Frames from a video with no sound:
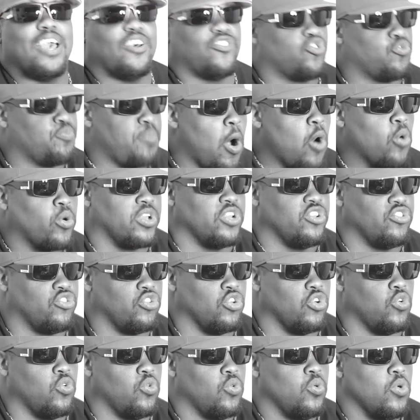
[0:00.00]
spoken
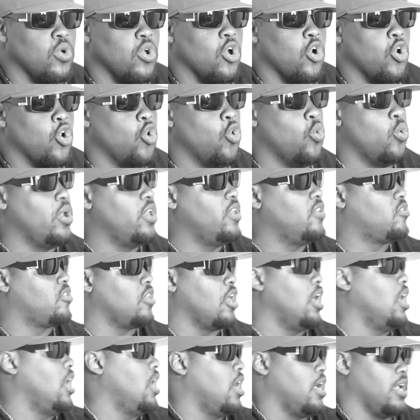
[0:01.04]
to who is
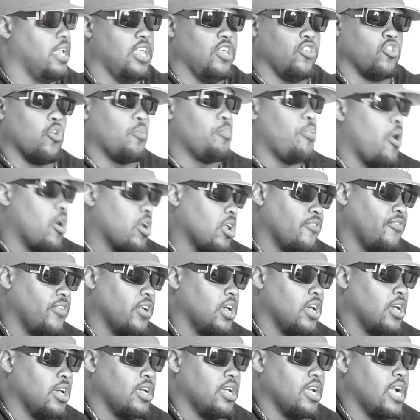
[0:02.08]
either part of
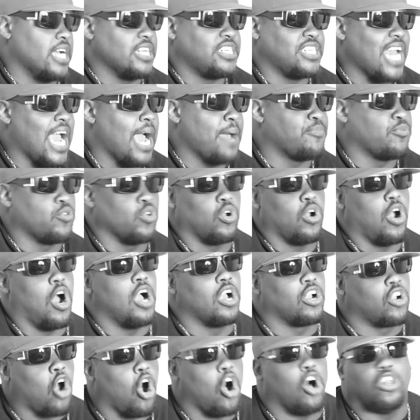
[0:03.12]
a chapter
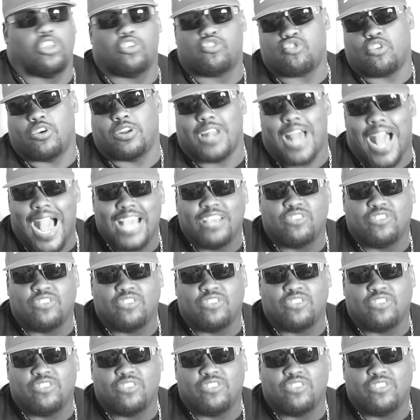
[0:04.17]
on college or in high